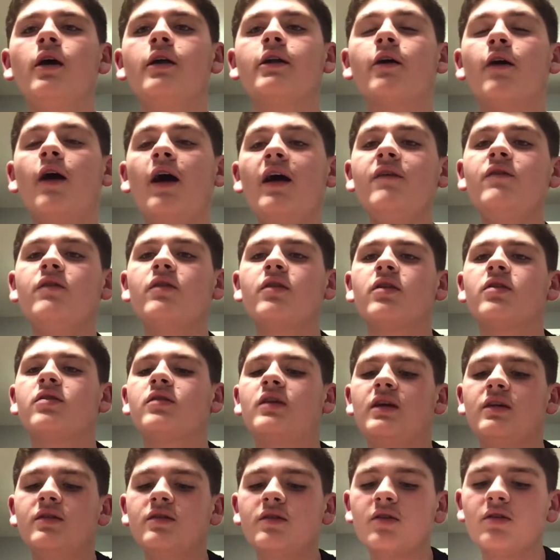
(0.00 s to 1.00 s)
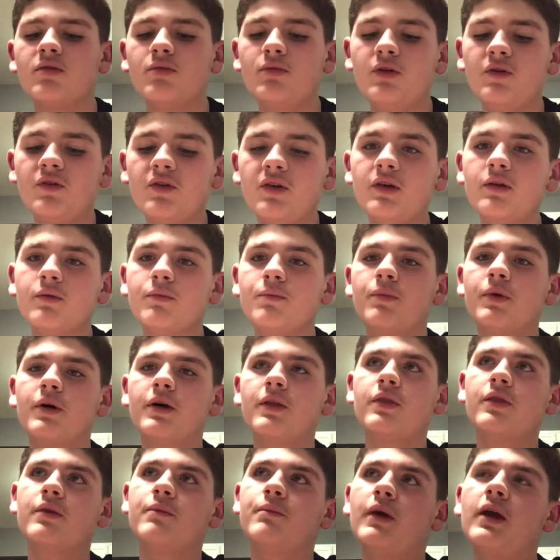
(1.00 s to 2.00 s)
Now, I haven't seen this movie,
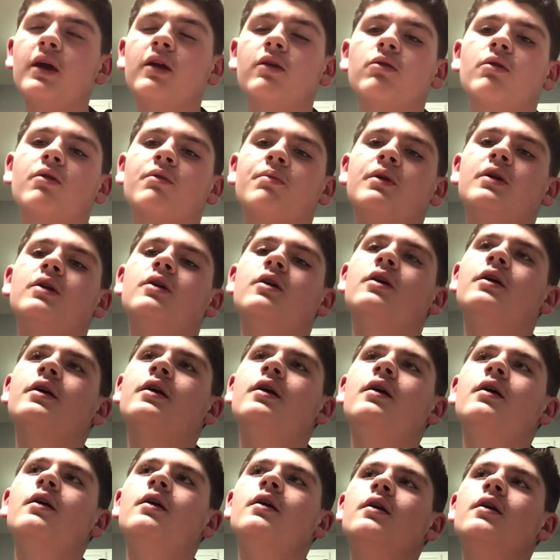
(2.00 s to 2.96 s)
but the maze was pretty good.